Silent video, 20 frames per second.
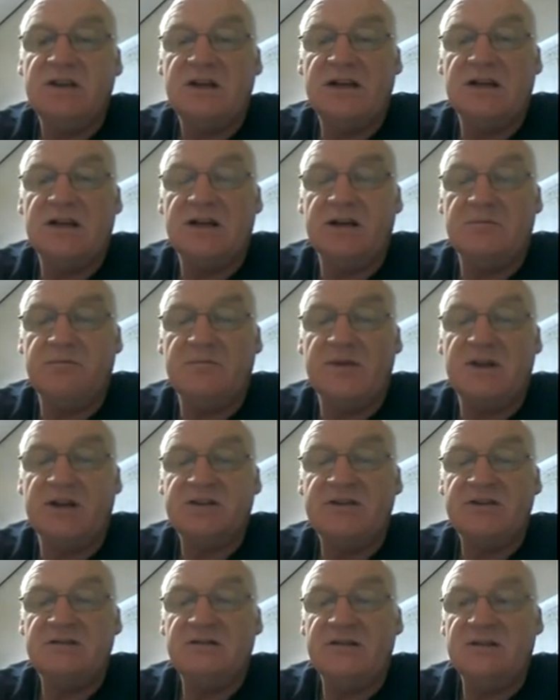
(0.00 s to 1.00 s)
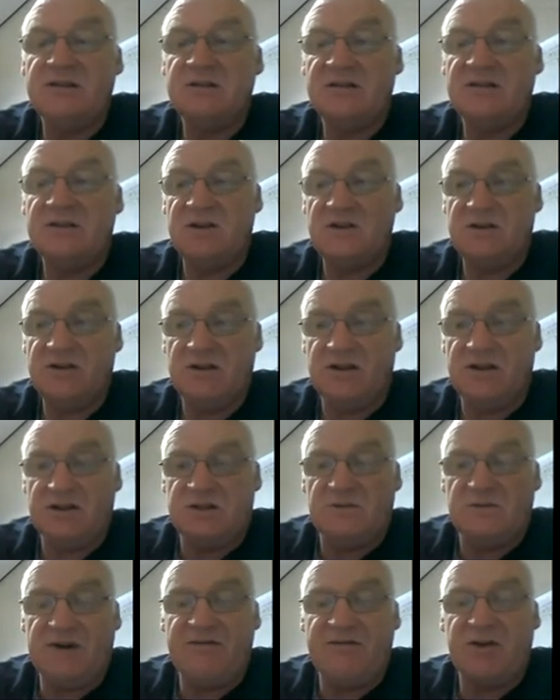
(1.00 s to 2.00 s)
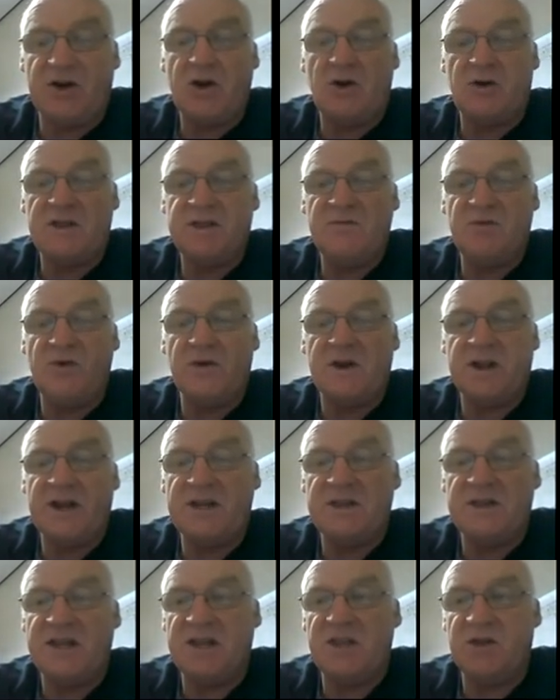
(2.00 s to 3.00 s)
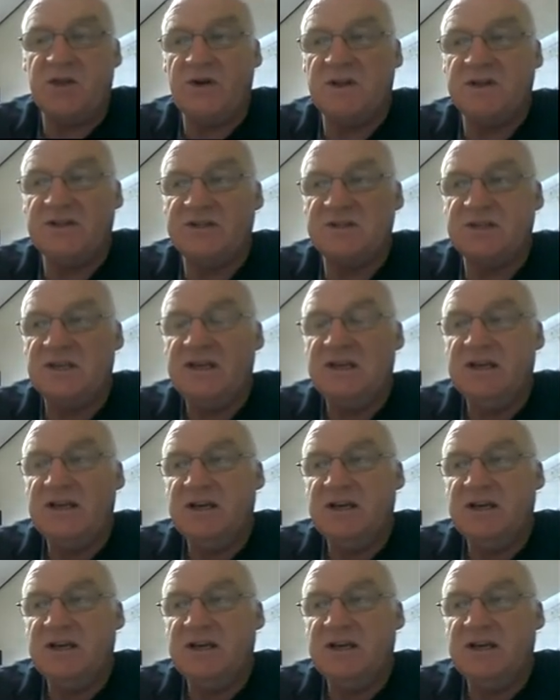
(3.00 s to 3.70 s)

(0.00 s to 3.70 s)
to 11 o'clock in the morning and the other one's